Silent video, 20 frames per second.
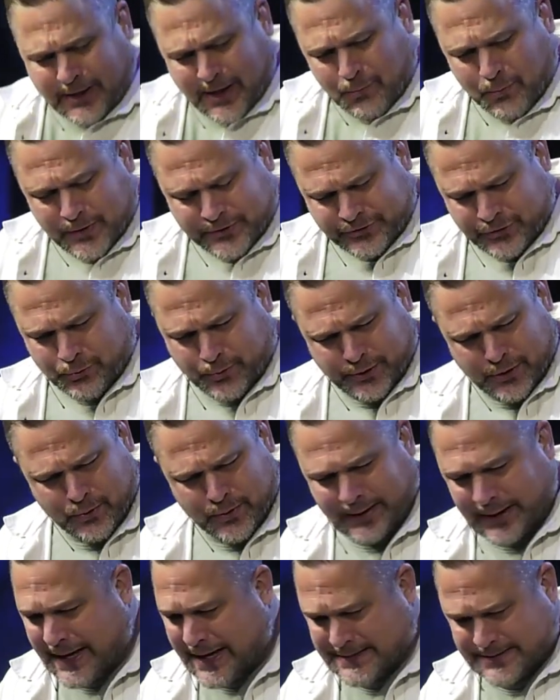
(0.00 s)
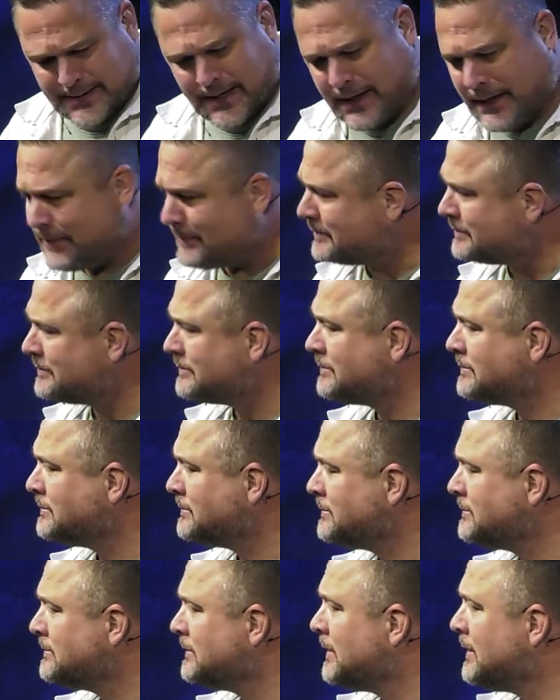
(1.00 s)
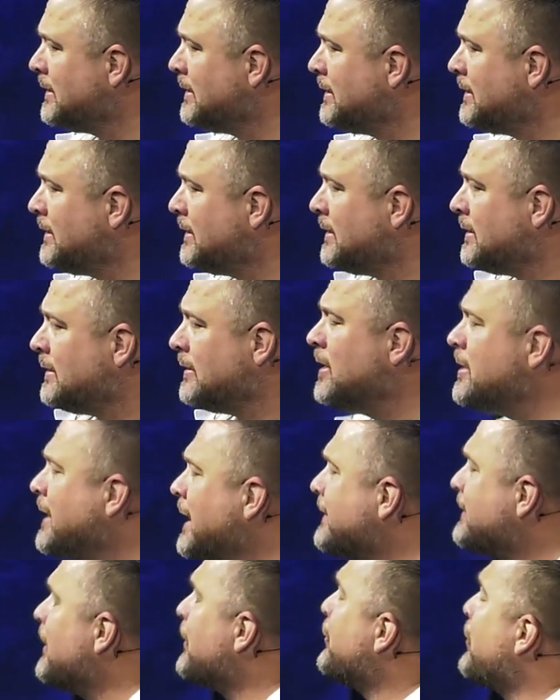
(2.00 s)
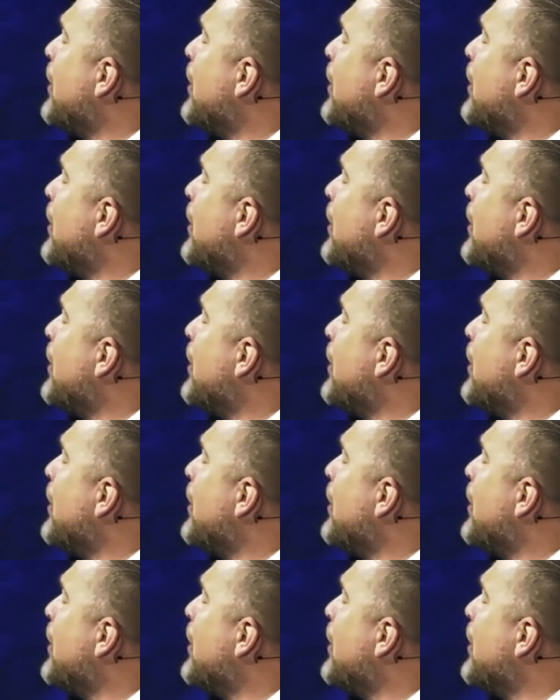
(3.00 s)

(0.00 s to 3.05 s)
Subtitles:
look at what you were doing last night. Look at